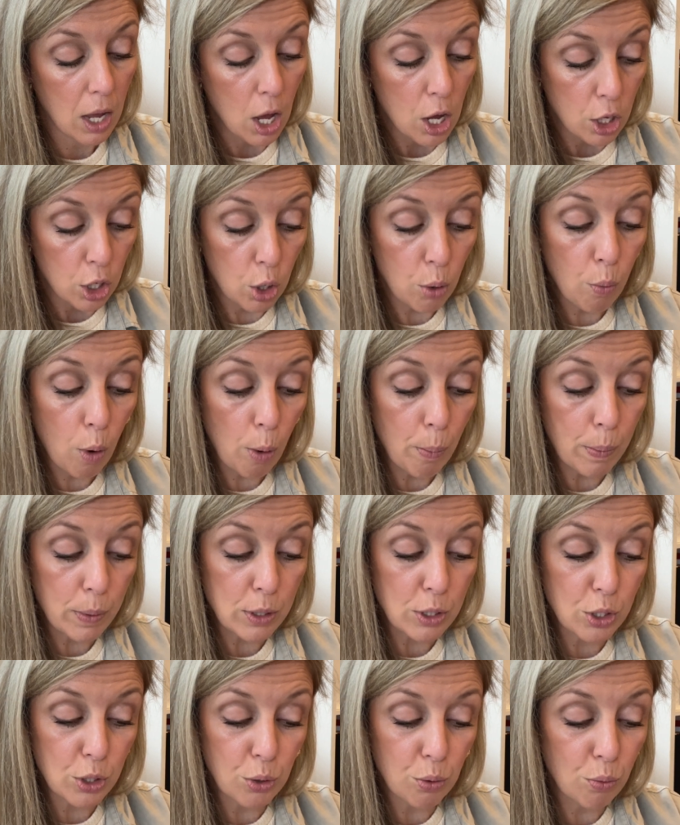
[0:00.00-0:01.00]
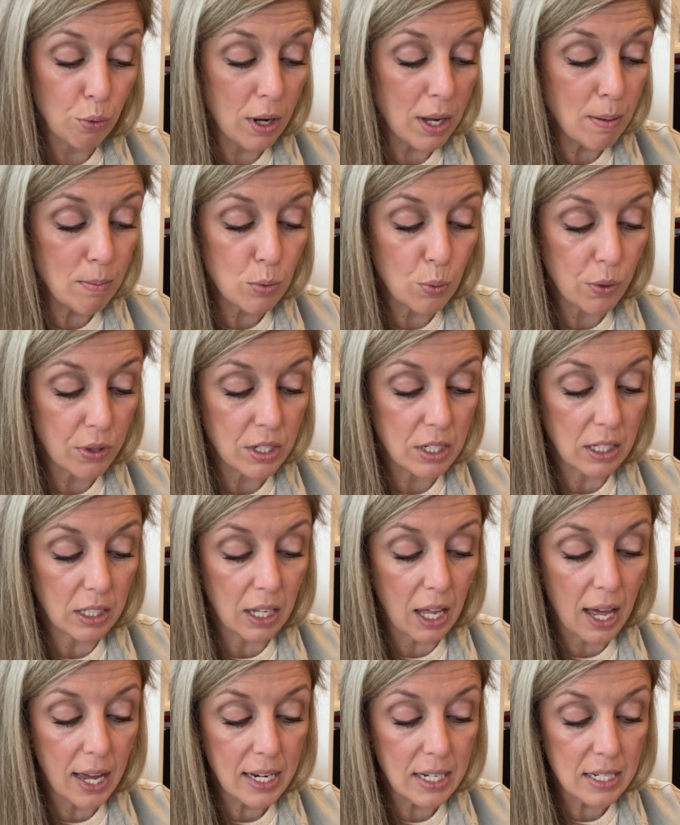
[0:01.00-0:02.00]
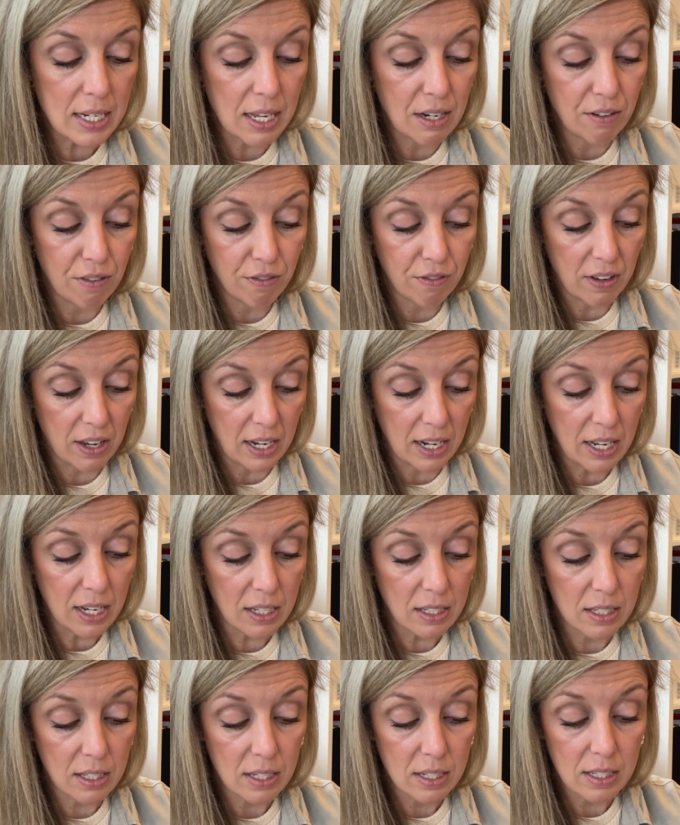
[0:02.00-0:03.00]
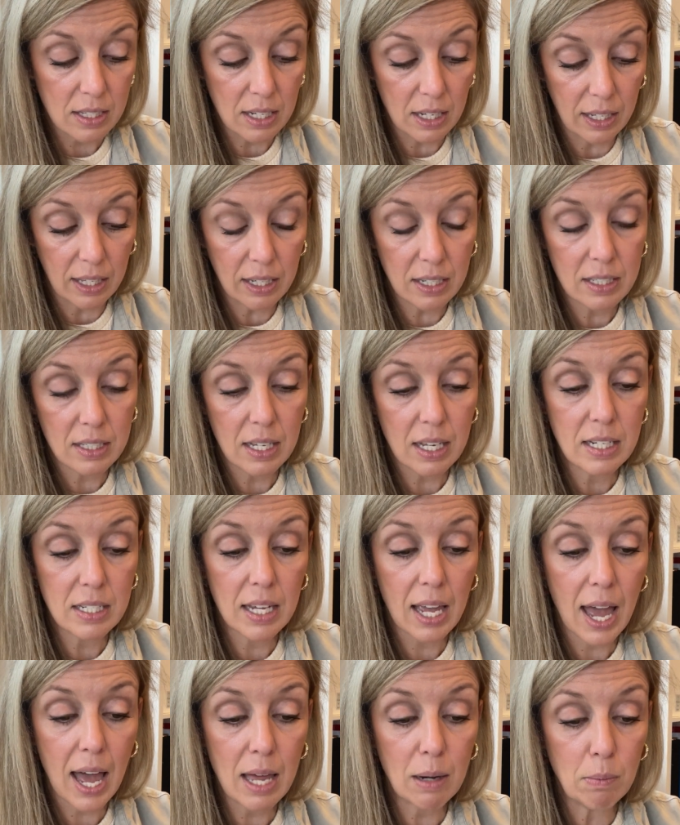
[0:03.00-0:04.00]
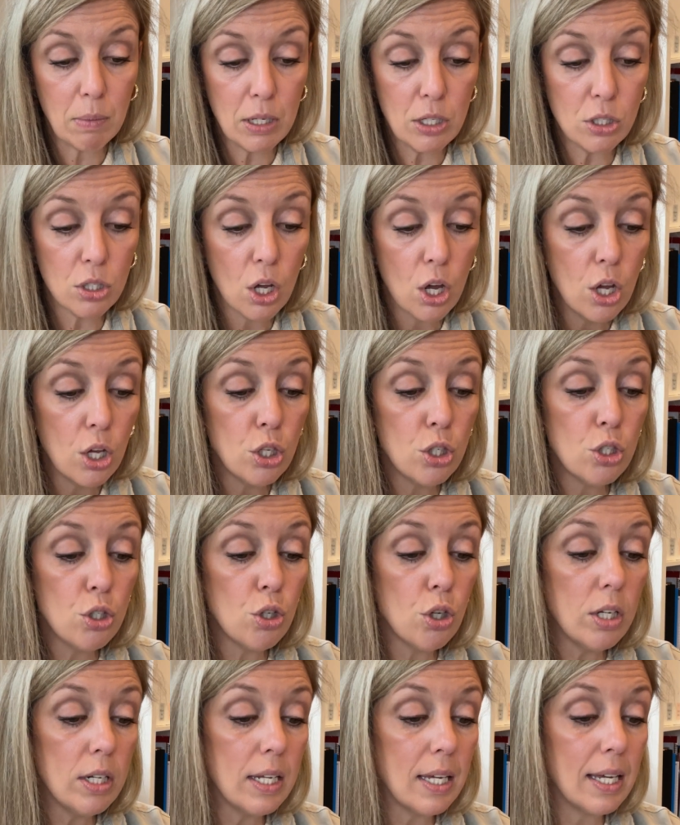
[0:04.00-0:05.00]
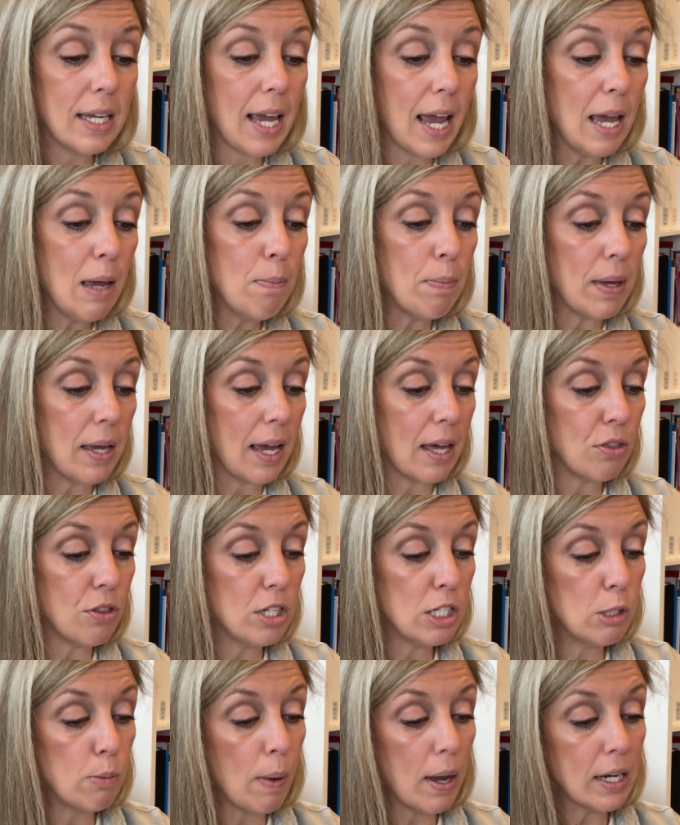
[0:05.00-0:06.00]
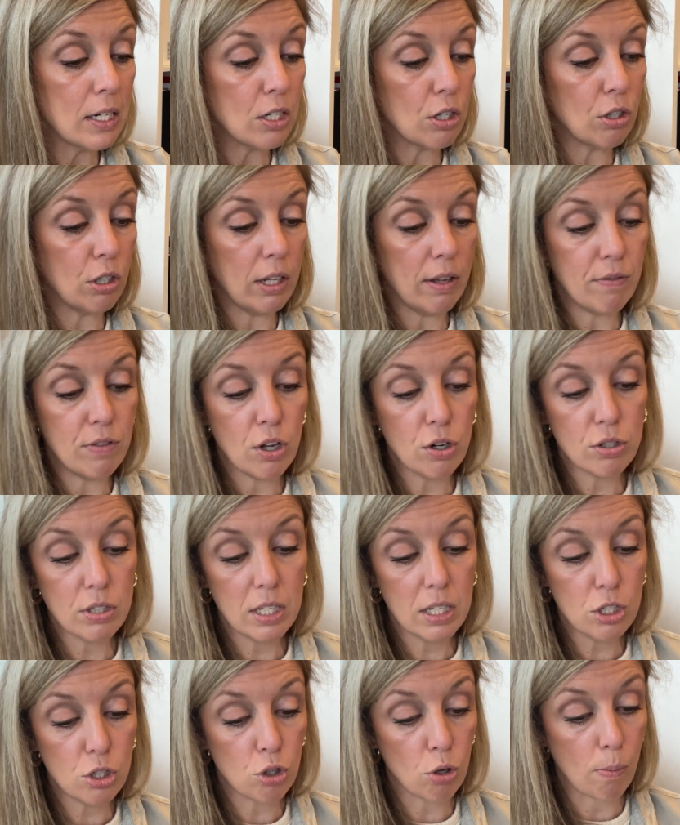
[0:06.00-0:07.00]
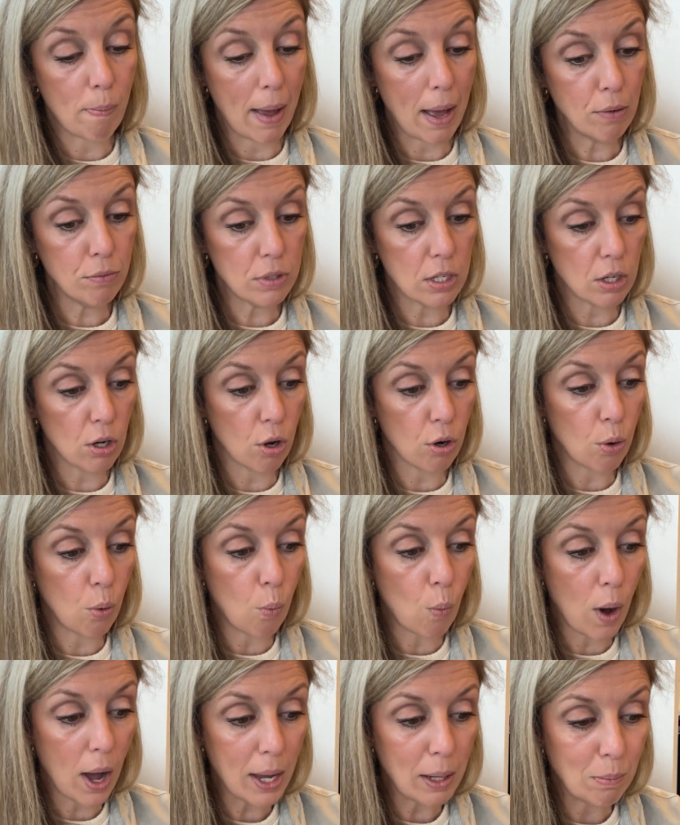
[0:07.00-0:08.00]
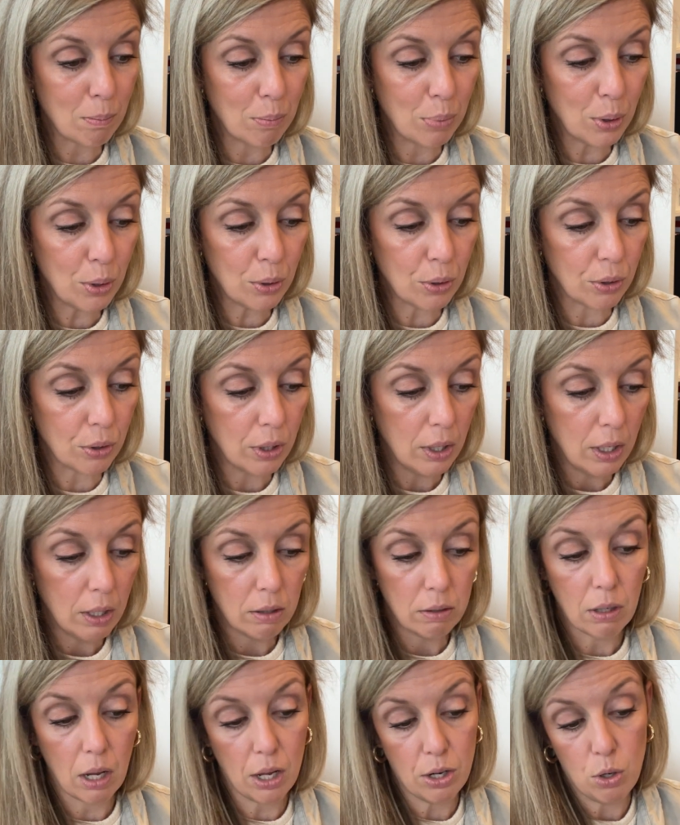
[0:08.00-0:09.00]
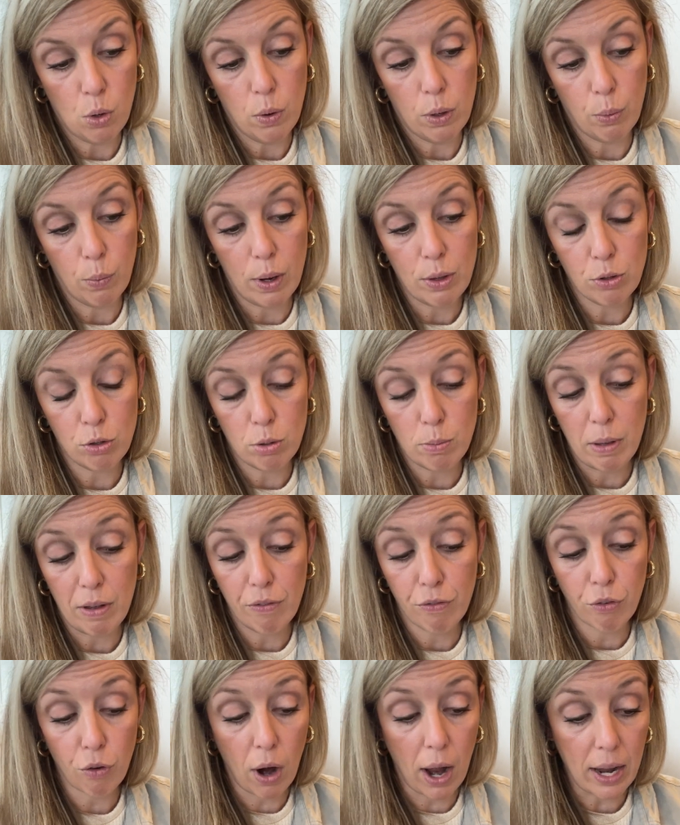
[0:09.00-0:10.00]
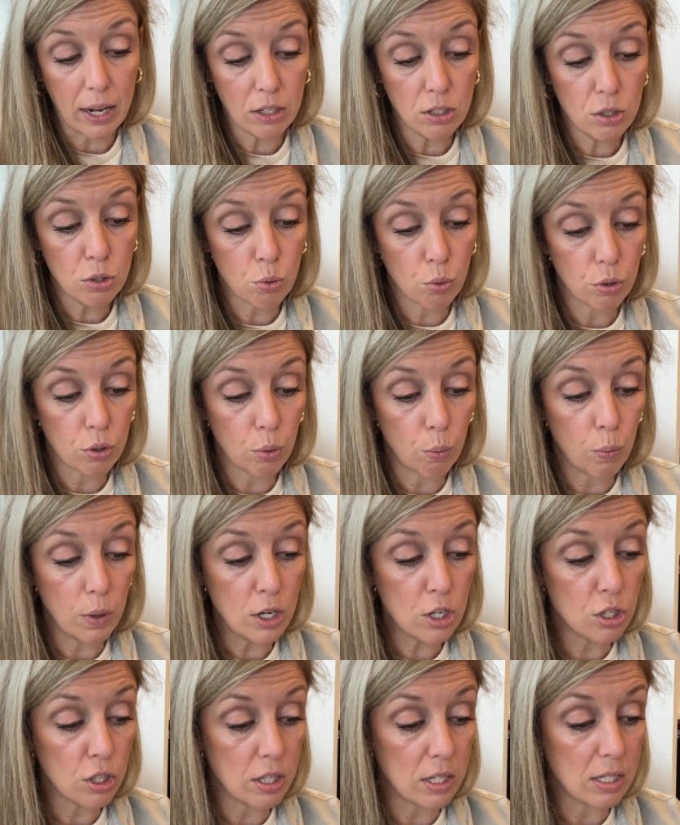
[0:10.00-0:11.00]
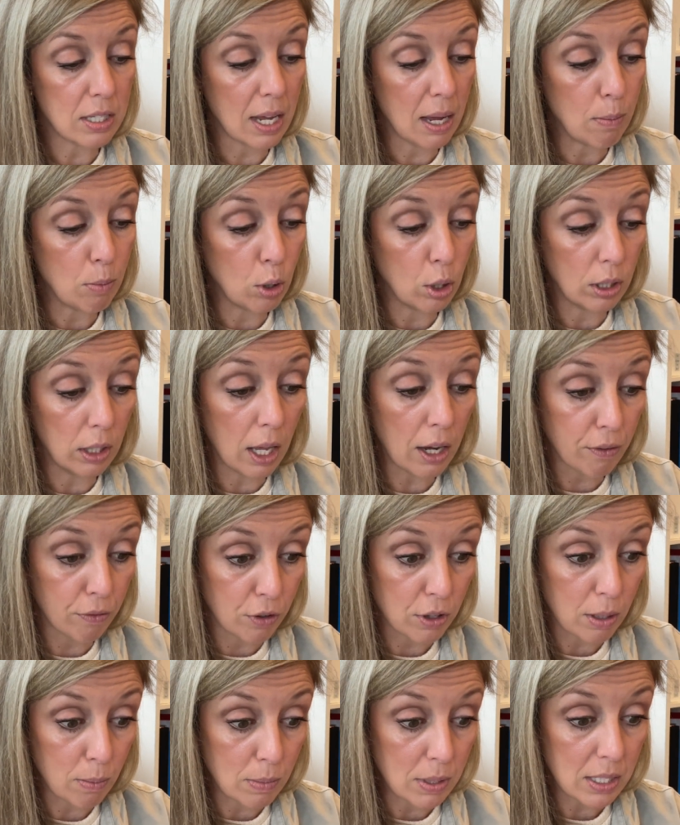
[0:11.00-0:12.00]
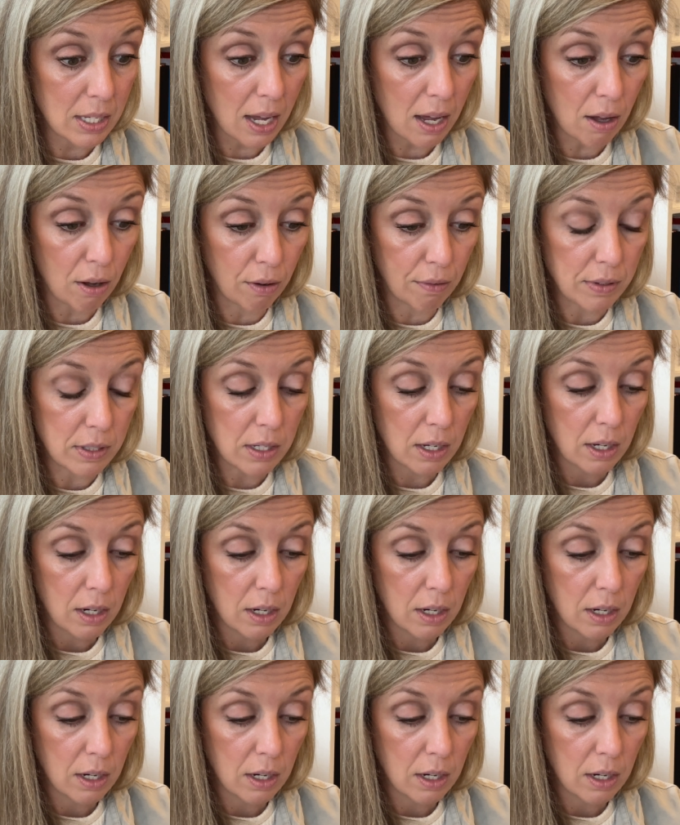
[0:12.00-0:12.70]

Europa screamed with delight, and Phoenix, Cilix, and Cadmus stood gaping at the spectacle of their sister mounted on a white bull, not knowing whether to be frightened or to wish the same good luck for themselves.